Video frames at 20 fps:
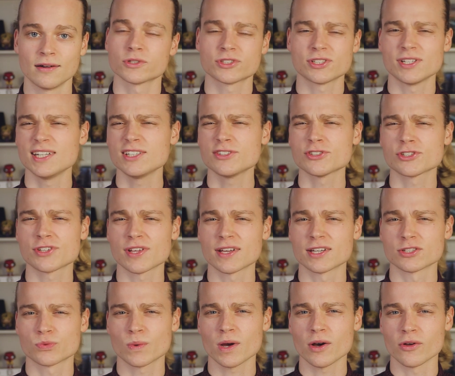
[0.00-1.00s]
What's an
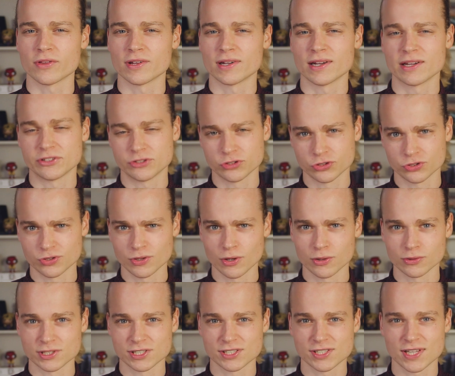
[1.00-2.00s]
interesting as well that I just
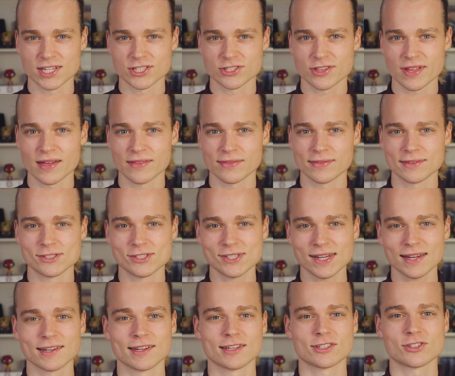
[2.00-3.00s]
noticed is that the
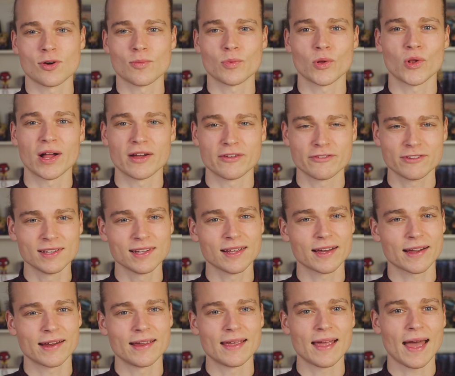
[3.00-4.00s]
second example, I feel
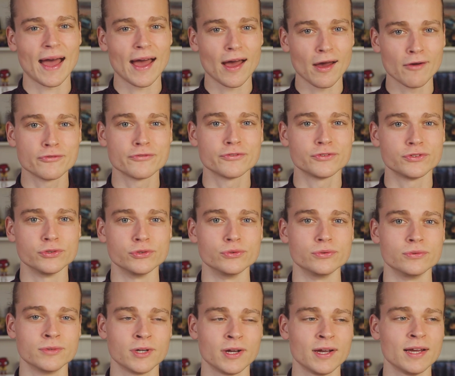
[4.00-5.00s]
like I have
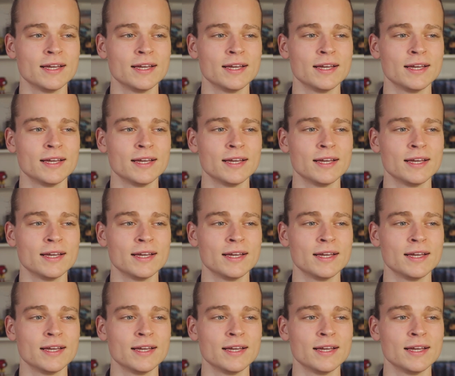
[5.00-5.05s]
to